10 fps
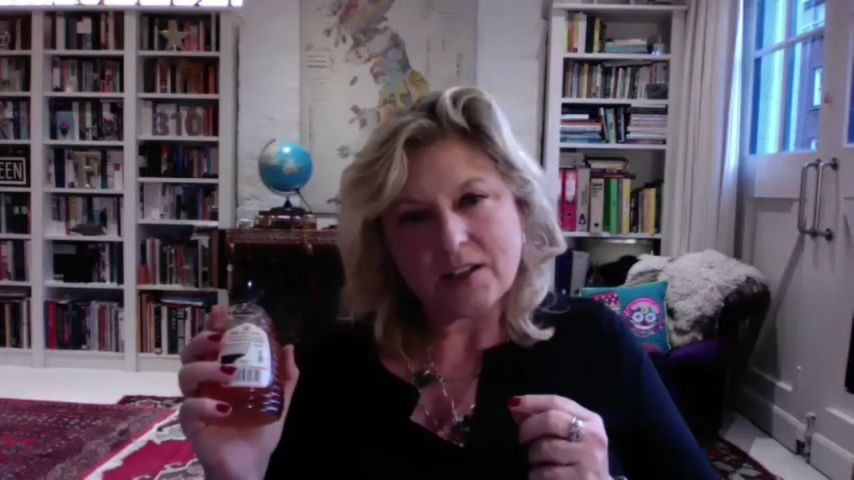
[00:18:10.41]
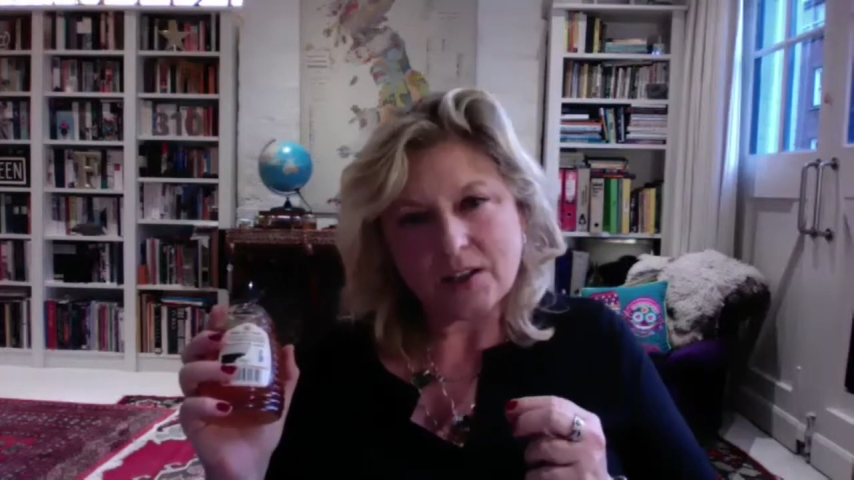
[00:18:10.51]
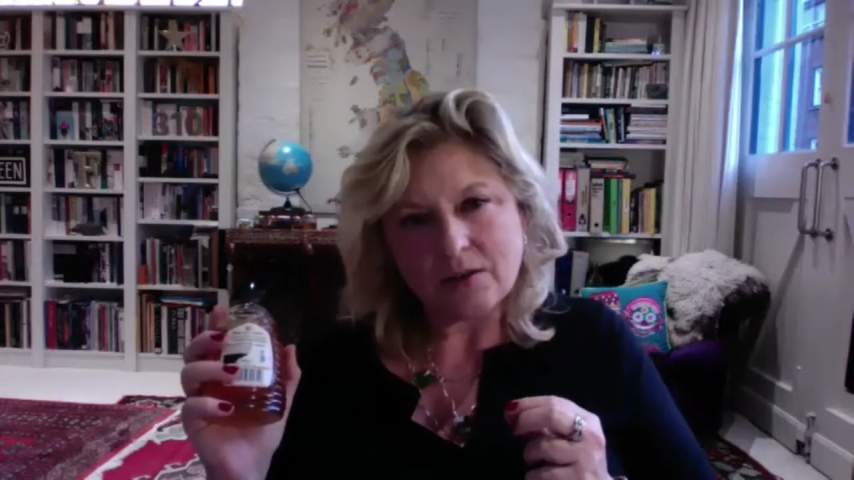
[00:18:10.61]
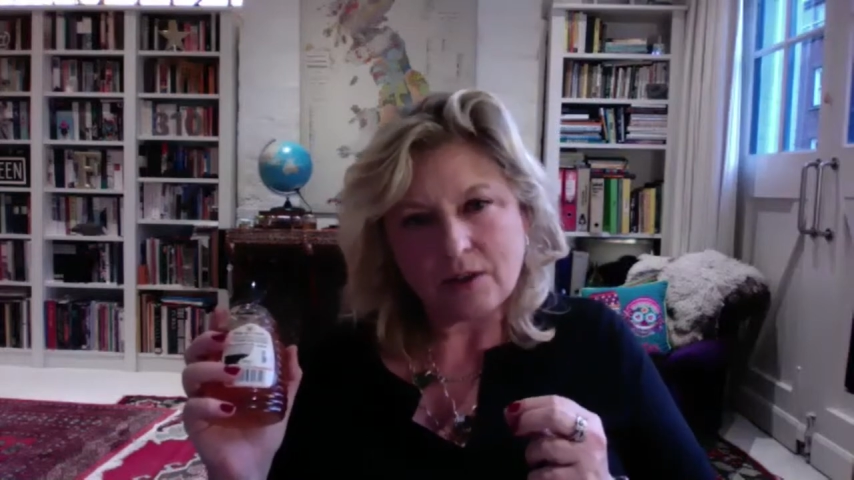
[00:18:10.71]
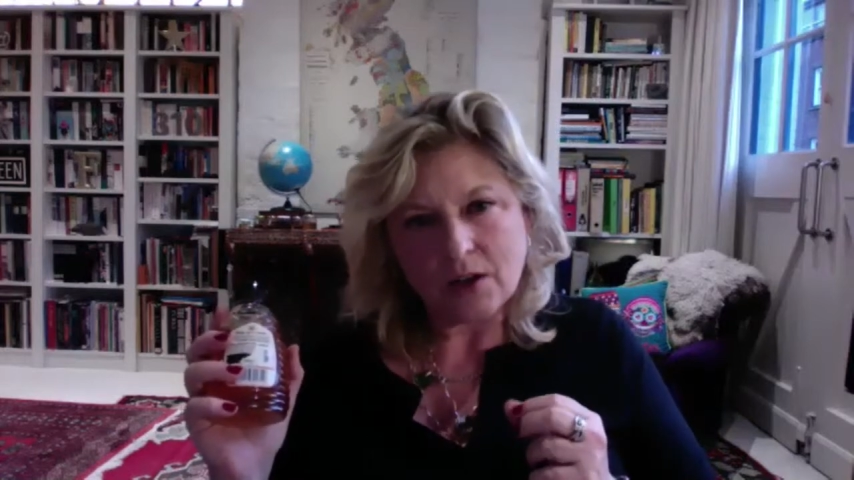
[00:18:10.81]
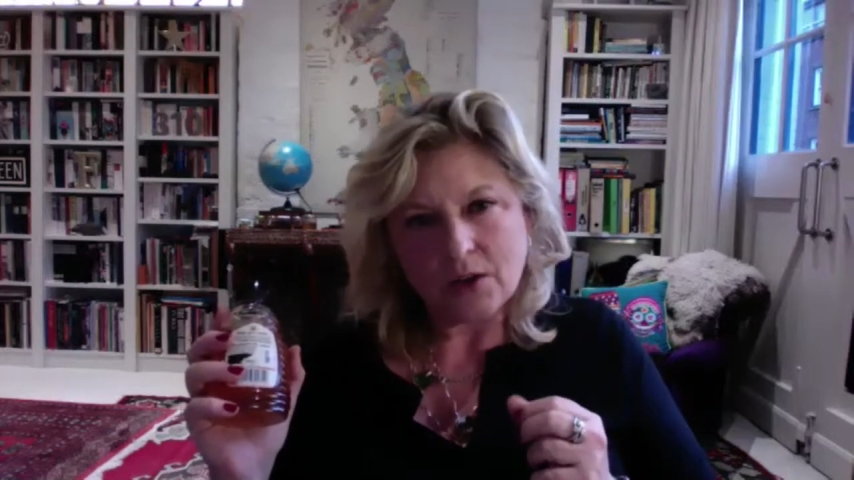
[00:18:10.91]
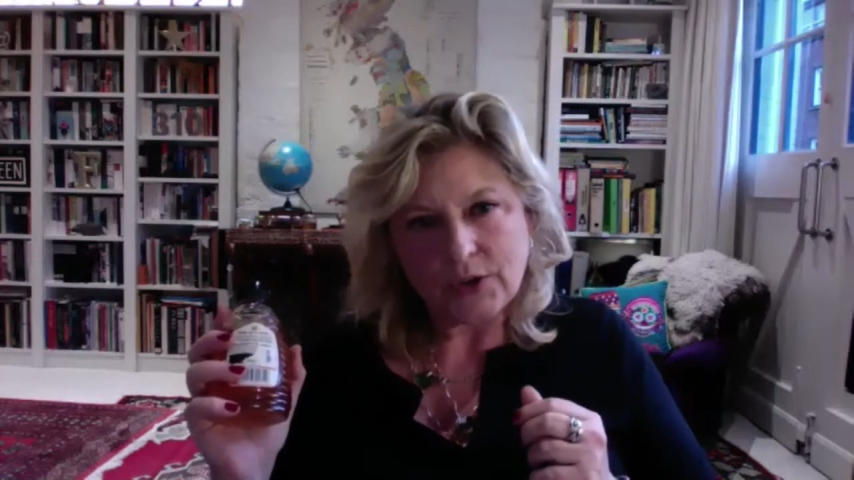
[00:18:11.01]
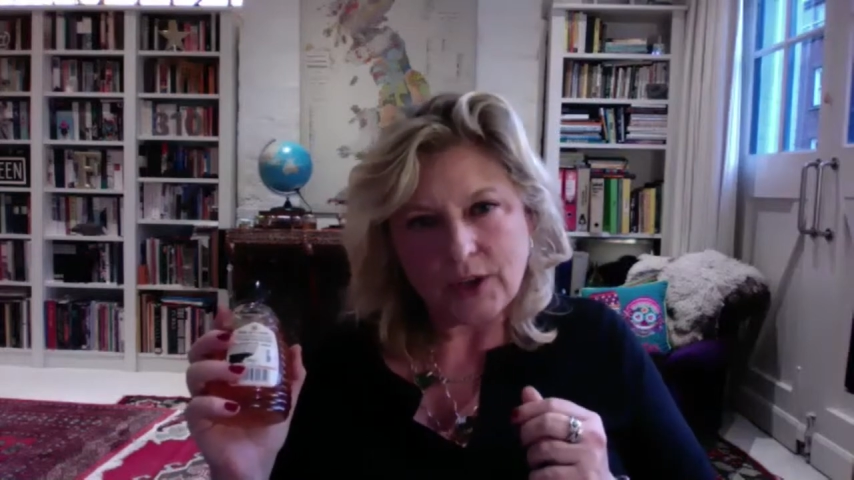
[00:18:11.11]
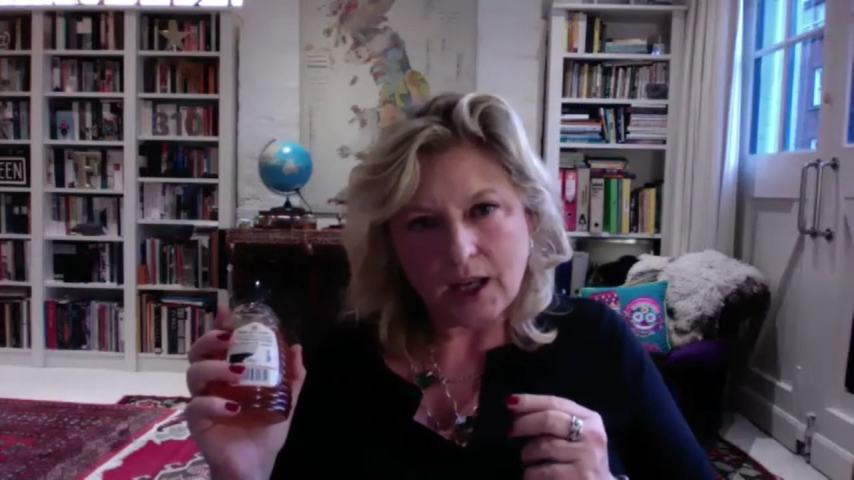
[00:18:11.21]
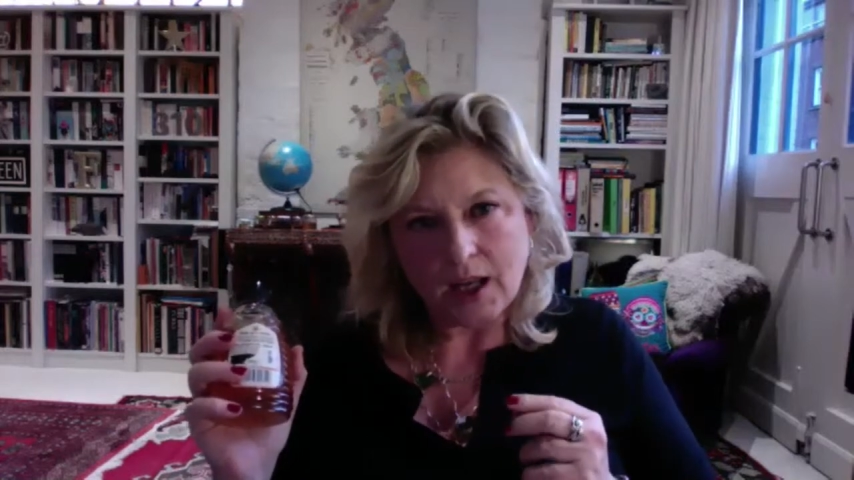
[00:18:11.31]
to the real
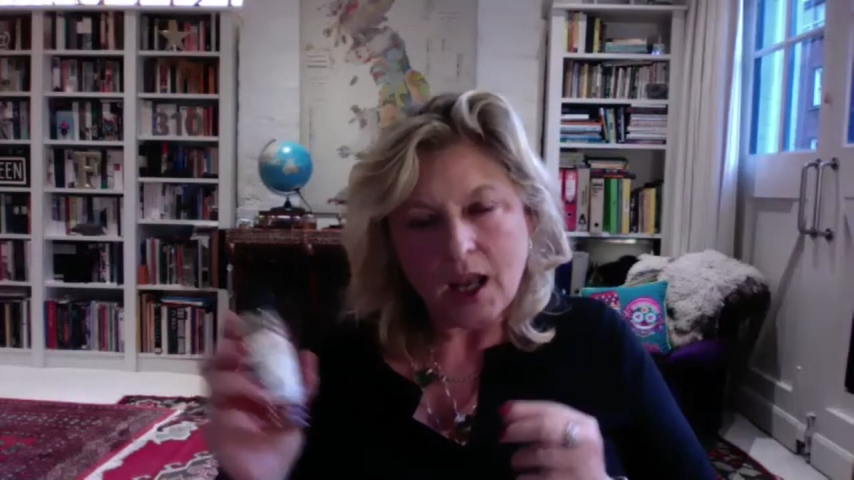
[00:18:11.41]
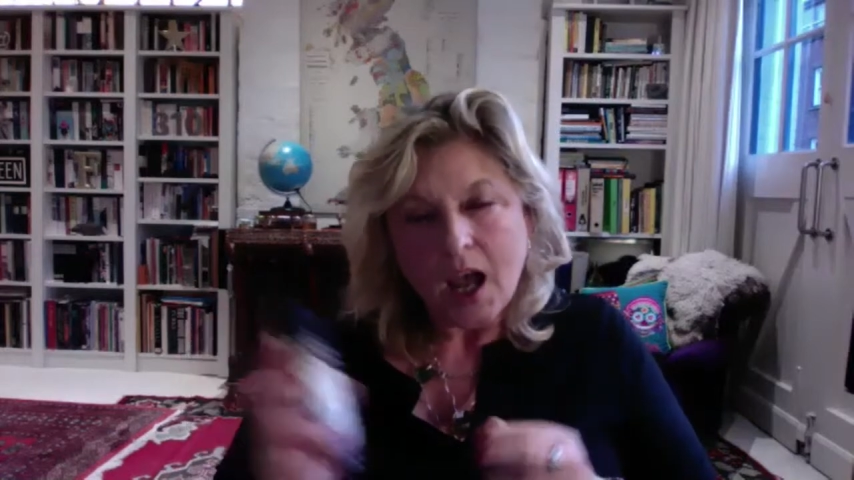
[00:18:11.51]
thing.